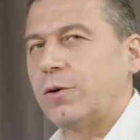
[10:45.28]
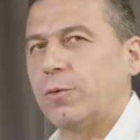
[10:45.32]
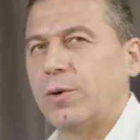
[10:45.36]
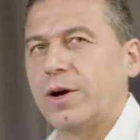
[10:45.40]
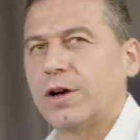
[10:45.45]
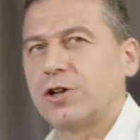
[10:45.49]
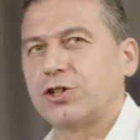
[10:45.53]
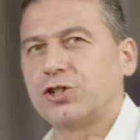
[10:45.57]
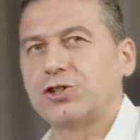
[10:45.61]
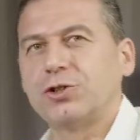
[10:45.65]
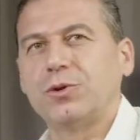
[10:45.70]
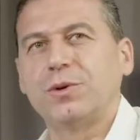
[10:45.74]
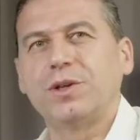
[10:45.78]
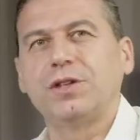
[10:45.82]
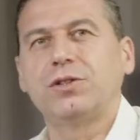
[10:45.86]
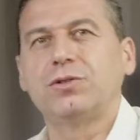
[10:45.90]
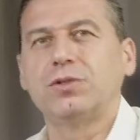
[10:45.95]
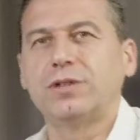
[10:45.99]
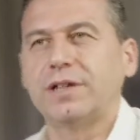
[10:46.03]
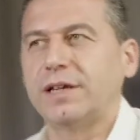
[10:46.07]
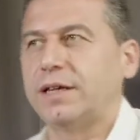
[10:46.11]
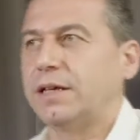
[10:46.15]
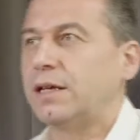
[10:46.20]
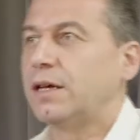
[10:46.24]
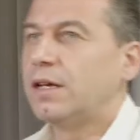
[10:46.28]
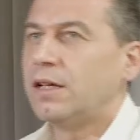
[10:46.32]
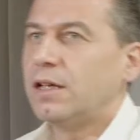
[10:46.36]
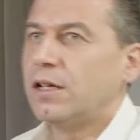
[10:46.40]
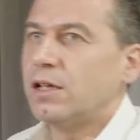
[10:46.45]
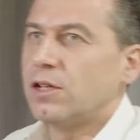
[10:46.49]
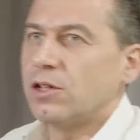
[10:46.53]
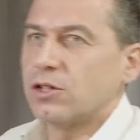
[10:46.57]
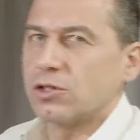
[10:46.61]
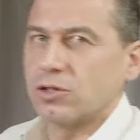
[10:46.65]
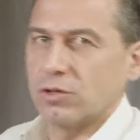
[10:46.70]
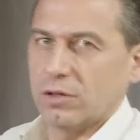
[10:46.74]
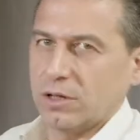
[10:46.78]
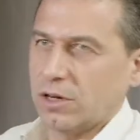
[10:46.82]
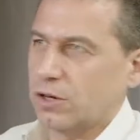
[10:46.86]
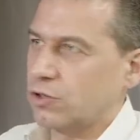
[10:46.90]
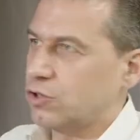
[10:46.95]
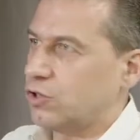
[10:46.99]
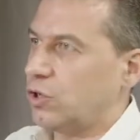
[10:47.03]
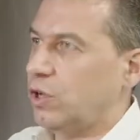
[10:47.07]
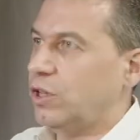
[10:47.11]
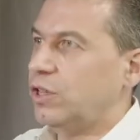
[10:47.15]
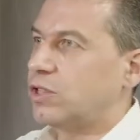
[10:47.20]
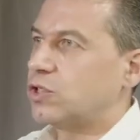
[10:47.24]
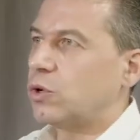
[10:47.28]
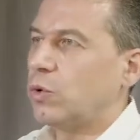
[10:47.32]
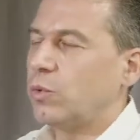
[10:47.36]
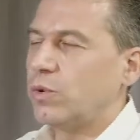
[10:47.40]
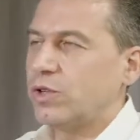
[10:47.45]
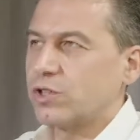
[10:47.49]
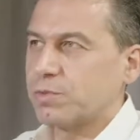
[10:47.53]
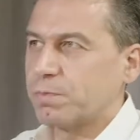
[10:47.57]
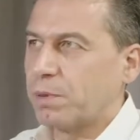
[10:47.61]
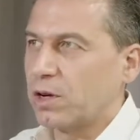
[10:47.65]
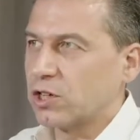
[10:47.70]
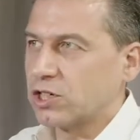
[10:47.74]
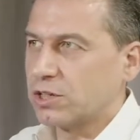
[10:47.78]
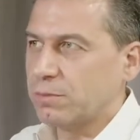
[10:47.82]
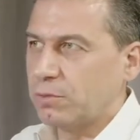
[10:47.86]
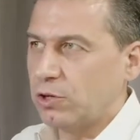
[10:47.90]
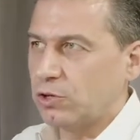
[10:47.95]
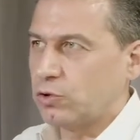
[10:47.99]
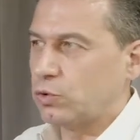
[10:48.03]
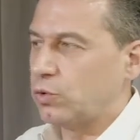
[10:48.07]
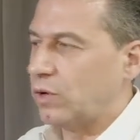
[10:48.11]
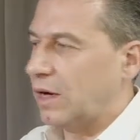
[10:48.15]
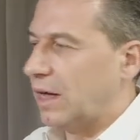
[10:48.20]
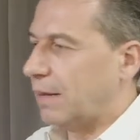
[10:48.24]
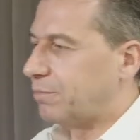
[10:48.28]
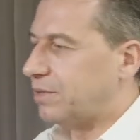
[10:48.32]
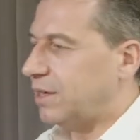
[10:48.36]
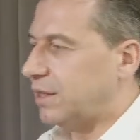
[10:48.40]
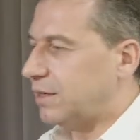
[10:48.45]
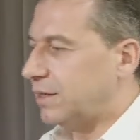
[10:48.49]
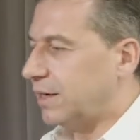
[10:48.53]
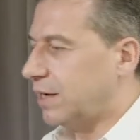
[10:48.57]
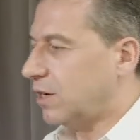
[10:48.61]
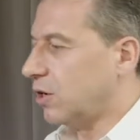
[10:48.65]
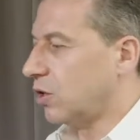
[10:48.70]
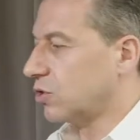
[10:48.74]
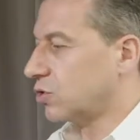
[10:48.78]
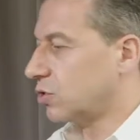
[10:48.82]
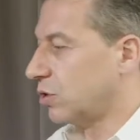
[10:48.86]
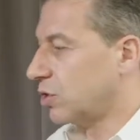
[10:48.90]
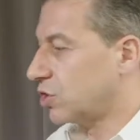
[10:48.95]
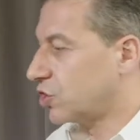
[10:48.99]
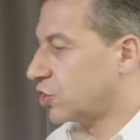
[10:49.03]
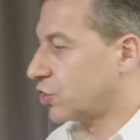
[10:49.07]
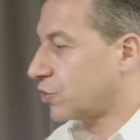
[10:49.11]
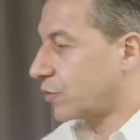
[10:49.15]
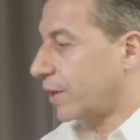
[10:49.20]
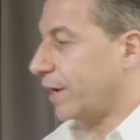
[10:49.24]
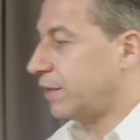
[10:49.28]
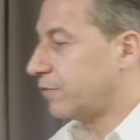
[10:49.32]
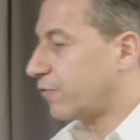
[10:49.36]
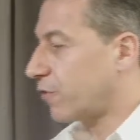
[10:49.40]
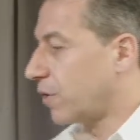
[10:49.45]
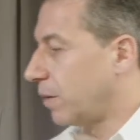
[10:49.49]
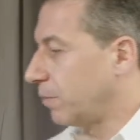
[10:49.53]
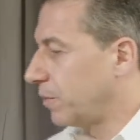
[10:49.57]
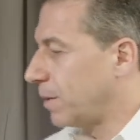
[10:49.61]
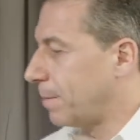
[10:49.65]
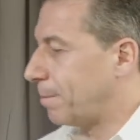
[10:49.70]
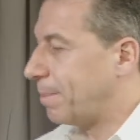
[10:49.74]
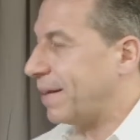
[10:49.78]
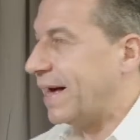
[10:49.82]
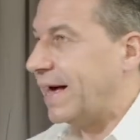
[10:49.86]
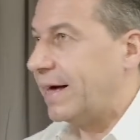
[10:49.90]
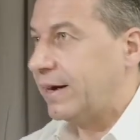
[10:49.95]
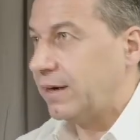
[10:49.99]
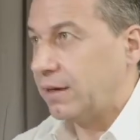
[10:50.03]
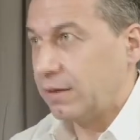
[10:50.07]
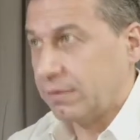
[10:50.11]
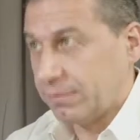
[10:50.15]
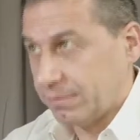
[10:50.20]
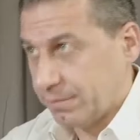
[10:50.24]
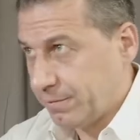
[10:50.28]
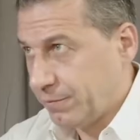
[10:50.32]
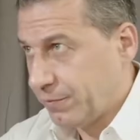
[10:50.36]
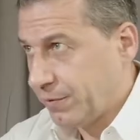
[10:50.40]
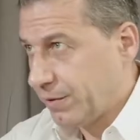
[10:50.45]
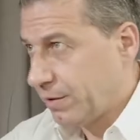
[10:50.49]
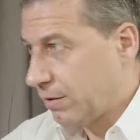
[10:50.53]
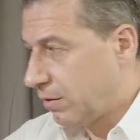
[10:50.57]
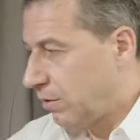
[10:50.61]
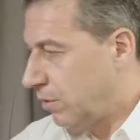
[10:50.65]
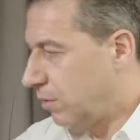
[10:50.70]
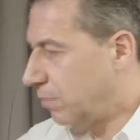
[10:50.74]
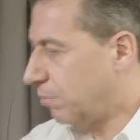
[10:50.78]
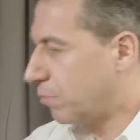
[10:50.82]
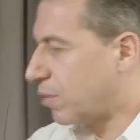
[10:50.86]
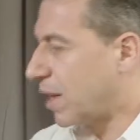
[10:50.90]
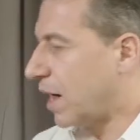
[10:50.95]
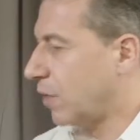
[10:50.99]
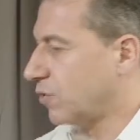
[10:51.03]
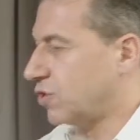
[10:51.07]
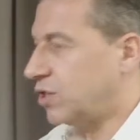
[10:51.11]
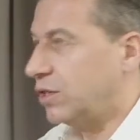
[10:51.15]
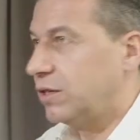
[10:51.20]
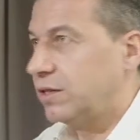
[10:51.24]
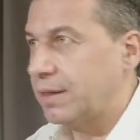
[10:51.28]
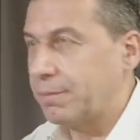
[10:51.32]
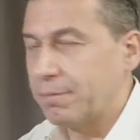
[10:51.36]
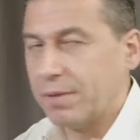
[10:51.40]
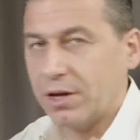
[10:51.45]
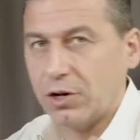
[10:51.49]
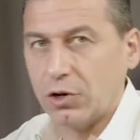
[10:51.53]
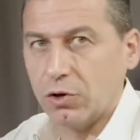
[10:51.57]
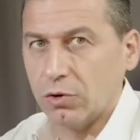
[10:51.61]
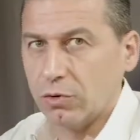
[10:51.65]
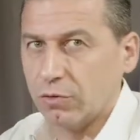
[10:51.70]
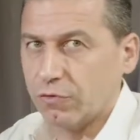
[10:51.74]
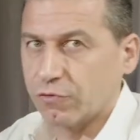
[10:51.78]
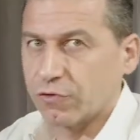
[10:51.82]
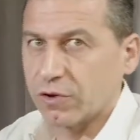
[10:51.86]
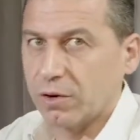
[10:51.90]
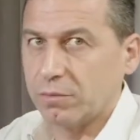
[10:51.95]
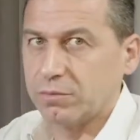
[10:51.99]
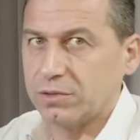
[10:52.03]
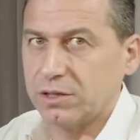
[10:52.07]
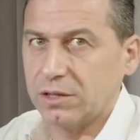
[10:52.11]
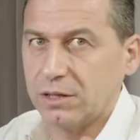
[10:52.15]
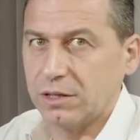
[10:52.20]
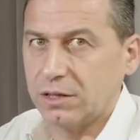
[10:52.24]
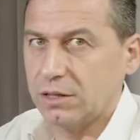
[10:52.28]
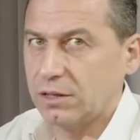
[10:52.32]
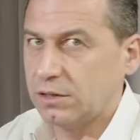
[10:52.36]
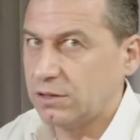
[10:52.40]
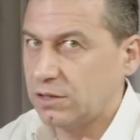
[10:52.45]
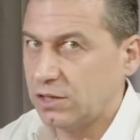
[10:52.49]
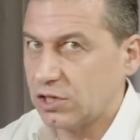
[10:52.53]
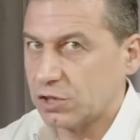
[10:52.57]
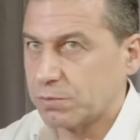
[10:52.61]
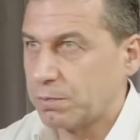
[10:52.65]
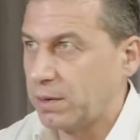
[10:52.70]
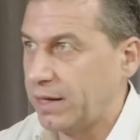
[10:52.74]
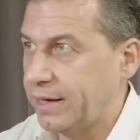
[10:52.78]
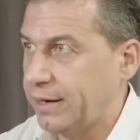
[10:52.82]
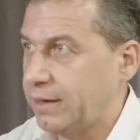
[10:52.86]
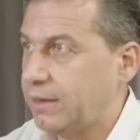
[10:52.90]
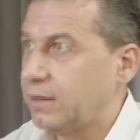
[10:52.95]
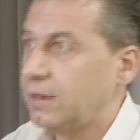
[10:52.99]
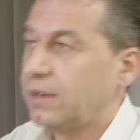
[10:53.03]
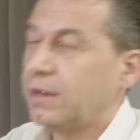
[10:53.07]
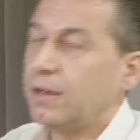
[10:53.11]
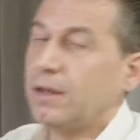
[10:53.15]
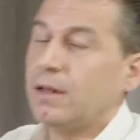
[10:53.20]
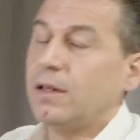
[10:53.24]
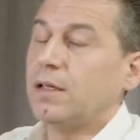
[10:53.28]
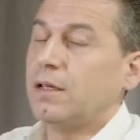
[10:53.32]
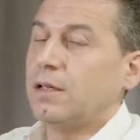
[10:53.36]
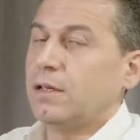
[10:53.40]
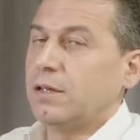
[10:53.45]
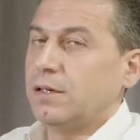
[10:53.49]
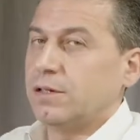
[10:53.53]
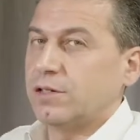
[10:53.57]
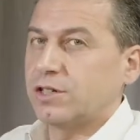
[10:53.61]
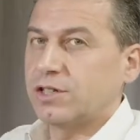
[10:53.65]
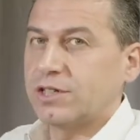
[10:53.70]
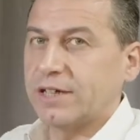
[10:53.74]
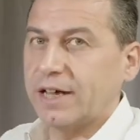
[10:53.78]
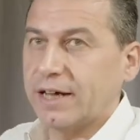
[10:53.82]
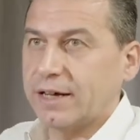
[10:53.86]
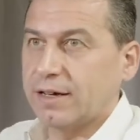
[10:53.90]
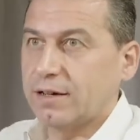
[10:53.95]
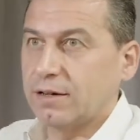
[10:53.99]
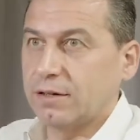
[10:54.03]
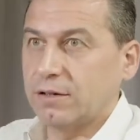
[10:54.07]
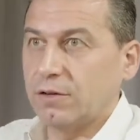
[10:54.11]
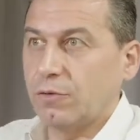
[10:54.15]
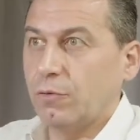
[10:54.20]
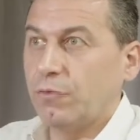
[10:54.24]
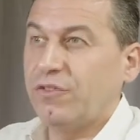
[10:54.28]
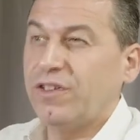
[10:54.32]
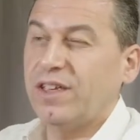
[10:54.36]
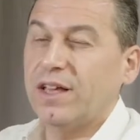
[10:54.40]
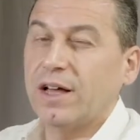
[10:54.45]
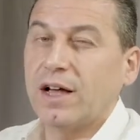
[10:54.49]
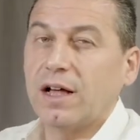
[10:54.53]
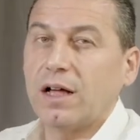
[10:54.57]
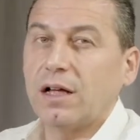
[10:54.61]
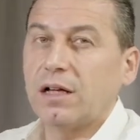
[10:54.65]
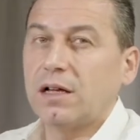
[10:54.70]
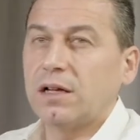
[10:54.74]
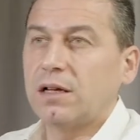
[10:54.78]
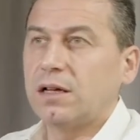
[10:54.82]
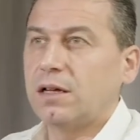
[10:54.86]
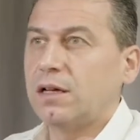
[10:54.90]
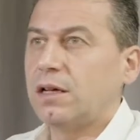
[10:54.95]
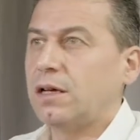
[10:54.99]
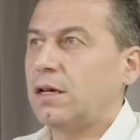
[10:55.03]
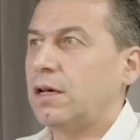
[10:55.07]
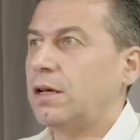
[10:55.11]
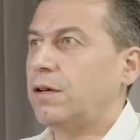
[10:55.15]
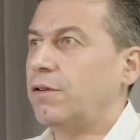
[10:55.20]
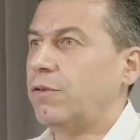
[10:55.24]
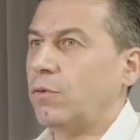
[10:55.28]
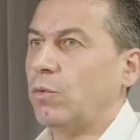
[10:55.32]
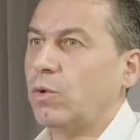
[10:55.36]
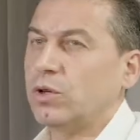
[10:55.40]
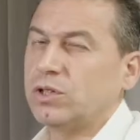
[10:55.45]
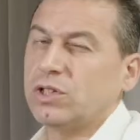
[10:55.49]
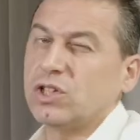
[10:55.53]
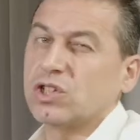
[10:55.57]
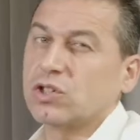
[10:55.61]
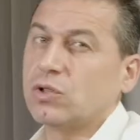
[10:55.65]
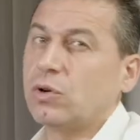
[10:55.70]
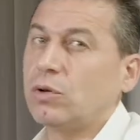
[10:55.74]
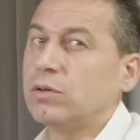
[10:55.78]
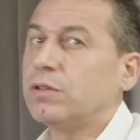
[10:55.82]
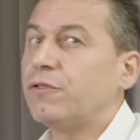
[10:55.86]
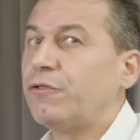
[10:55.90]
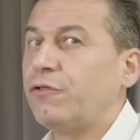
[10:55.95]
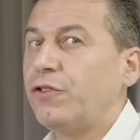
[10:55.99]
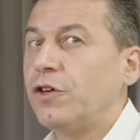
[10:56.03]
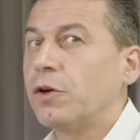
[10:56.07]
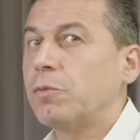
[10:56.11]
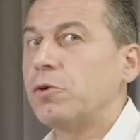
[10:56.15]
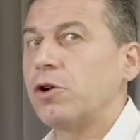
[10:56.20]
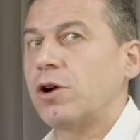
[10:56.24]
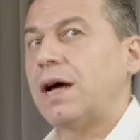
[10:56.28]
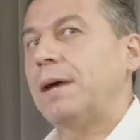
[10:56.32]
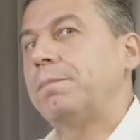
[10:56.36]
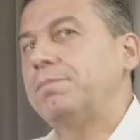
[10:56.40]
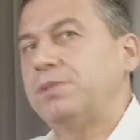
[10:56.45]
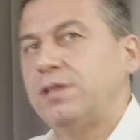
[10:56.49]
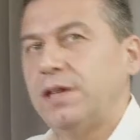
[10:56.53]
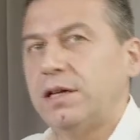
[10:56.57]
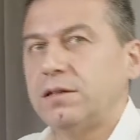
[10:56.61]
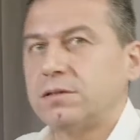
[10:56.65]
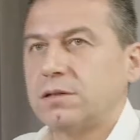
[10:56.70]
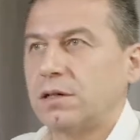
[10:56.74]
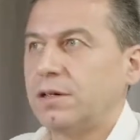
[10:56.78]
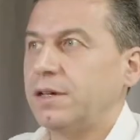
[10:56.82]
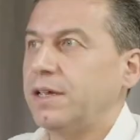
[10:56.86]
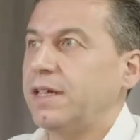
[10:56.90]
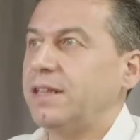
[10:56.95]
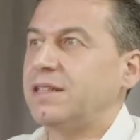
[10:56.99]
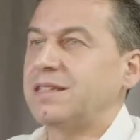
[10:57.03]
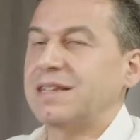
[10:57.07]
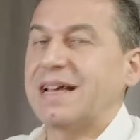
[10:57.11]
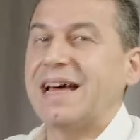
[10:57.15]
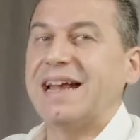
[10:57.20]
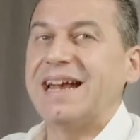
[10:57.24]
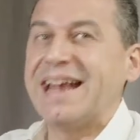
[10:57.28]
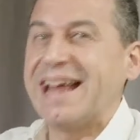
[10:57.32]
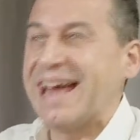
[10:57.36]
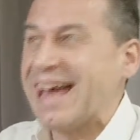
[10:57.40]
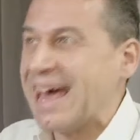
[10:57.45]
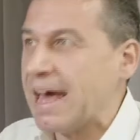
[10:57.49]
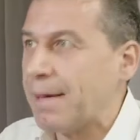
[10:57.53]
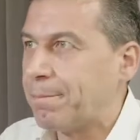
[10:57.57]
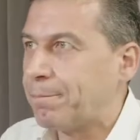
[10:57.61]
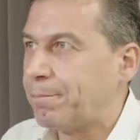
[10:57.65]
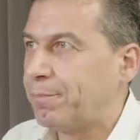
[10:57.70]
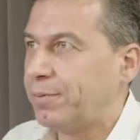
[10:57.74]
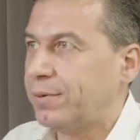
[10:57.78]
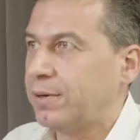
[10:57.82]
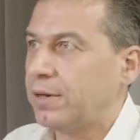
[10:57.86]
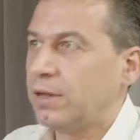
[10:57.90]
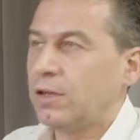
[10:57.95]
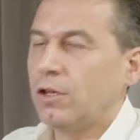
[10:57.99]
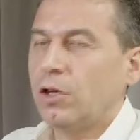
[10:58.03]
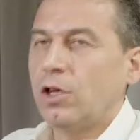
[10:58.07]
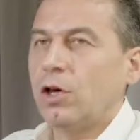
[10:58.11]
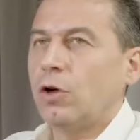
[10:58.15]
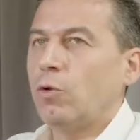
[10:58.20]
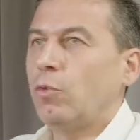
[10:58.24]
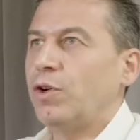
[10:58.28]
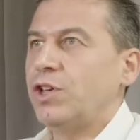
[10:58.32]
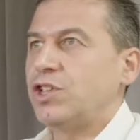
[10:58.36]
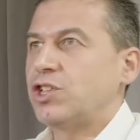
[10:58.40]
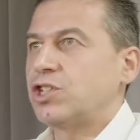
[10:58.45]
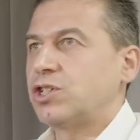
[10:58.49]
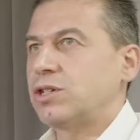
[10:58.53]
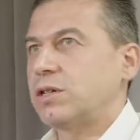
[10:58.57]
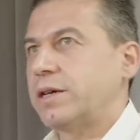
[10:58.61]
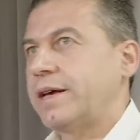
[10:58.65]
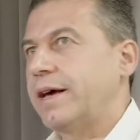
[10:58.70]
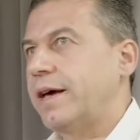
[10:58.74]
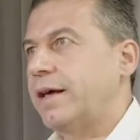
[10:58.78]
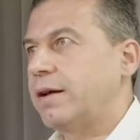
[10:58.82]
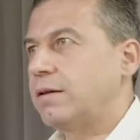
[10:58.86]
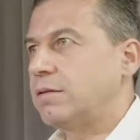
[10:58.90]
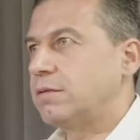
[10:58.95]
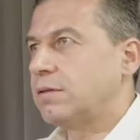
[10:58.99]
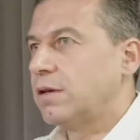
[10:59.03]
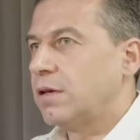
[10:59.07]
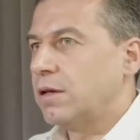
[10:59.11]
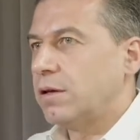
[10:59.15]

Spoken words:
we are showing today. So it's always possible to update the console straight from the panel, browsing the menu from the display. Second, via what is called the firmware updater. It's an app which can